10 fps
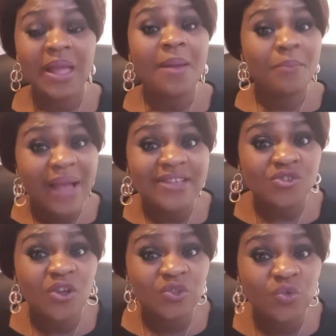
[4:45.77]
By
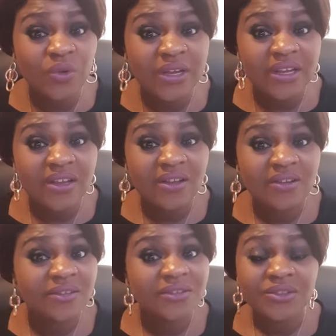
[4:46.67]
so doing,
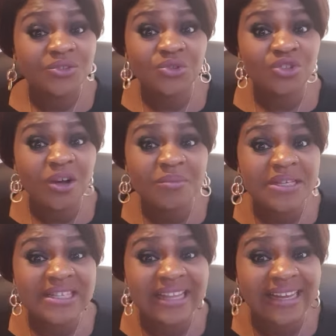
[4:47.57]
you don't
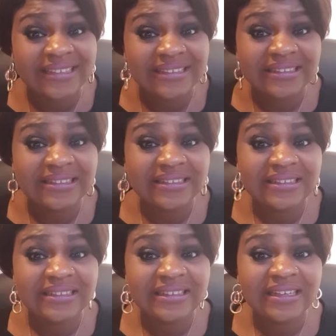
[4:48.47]
miss line.
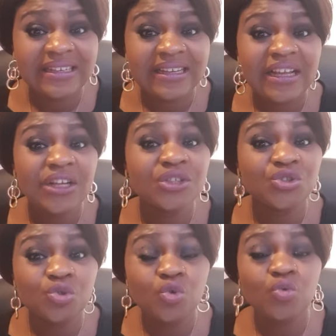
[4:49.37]

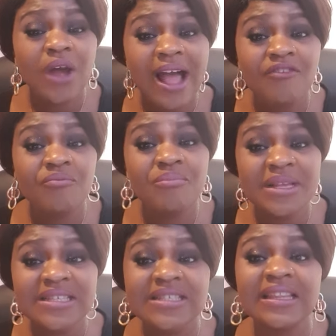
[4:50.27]
You have
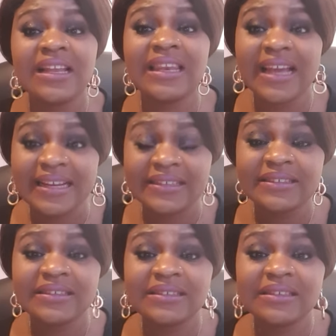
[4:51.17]
missed the line.
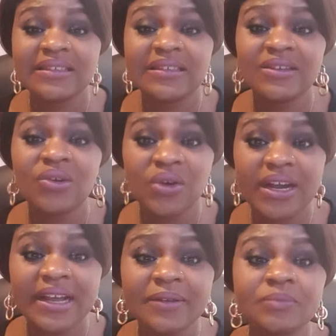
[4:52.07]

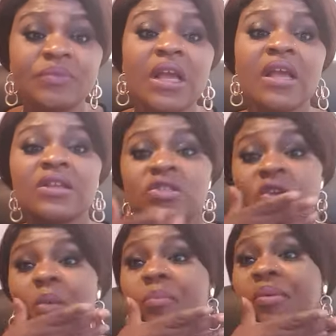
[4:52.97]
Okay?
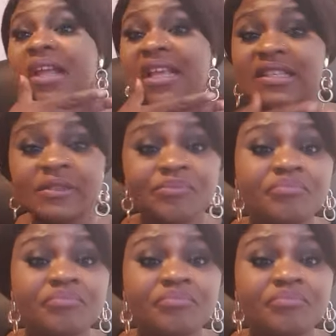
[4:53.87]
So please,